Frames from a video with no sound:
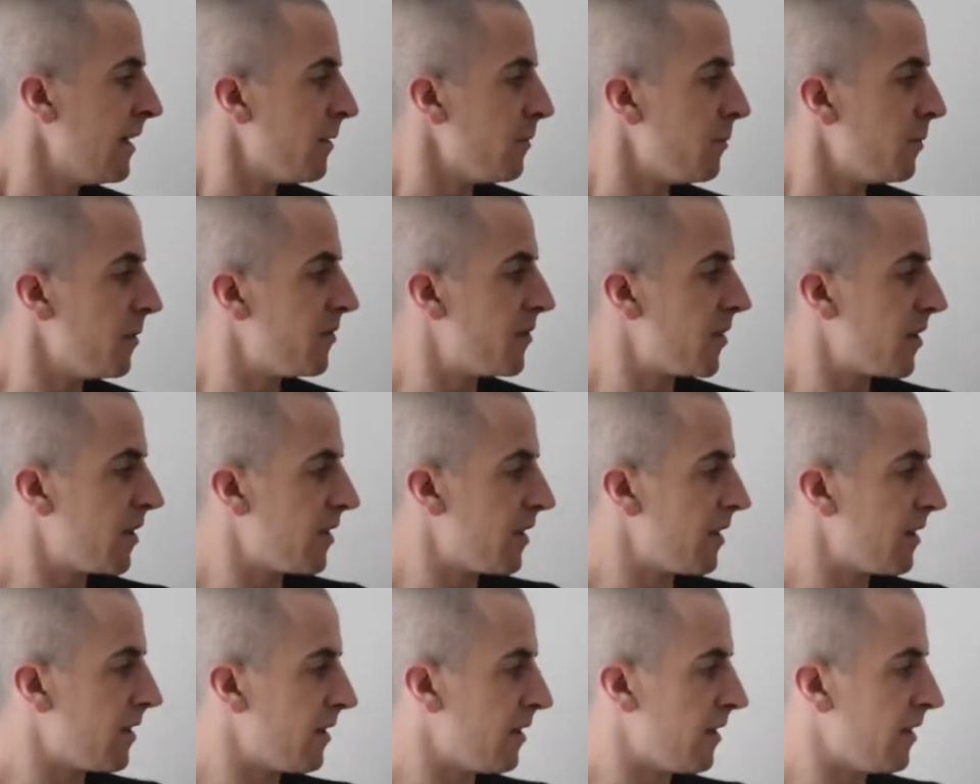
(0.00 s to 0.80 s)
we've
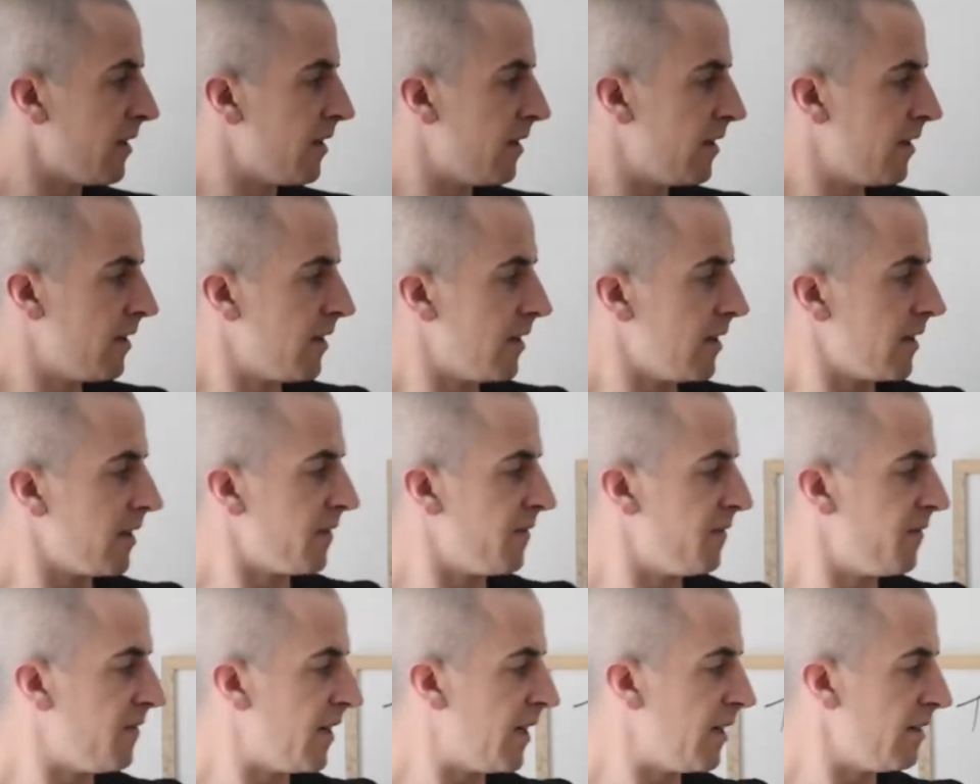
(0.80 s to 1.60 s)
got at the
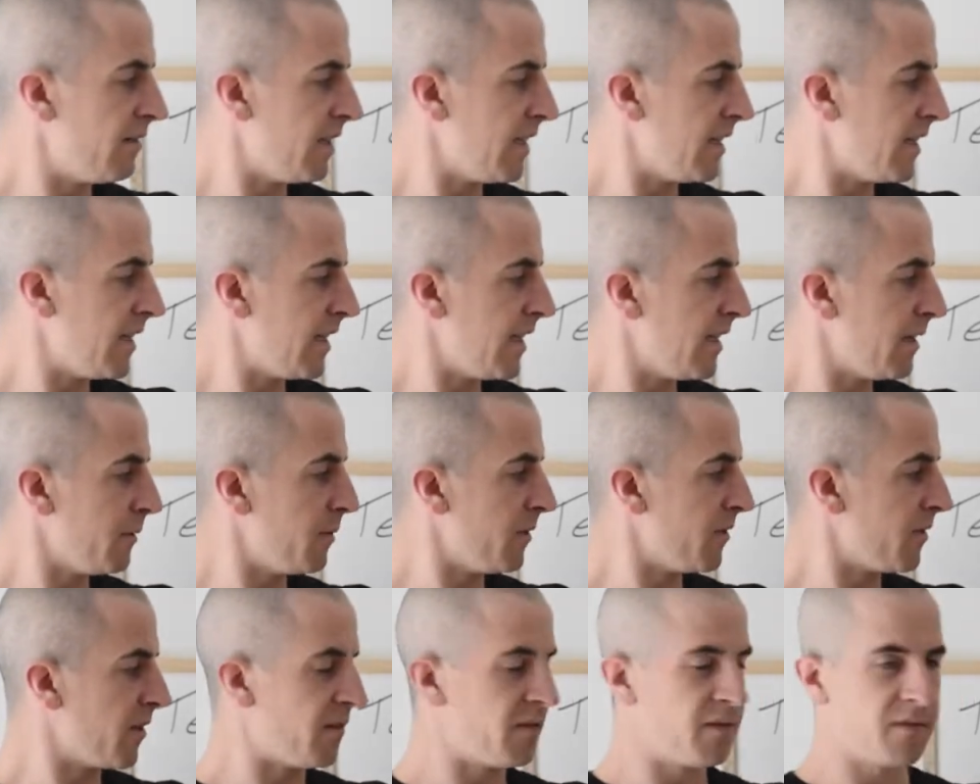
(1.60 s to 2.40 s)
far end here,
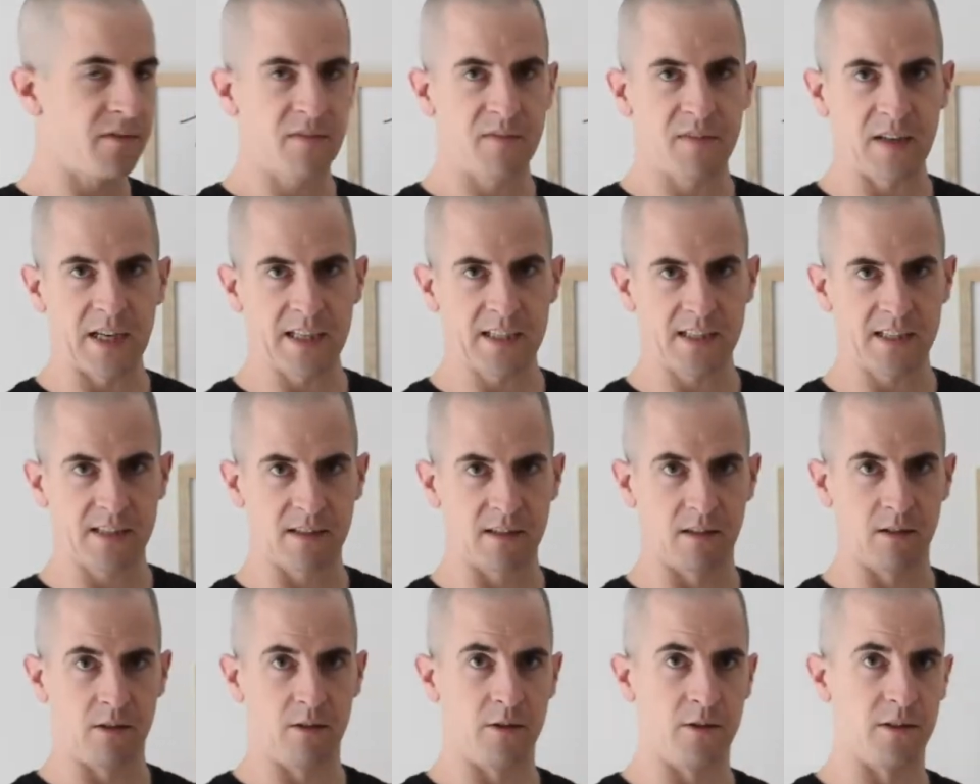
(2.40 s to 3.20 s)
we've got
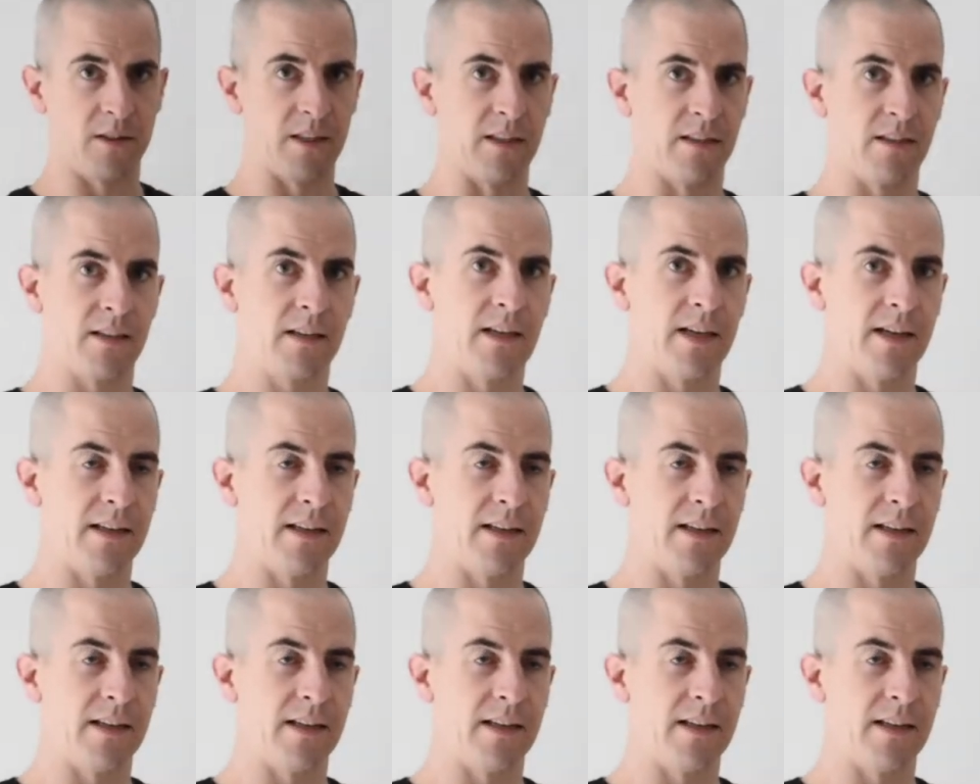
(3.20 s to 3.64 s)
fast loading,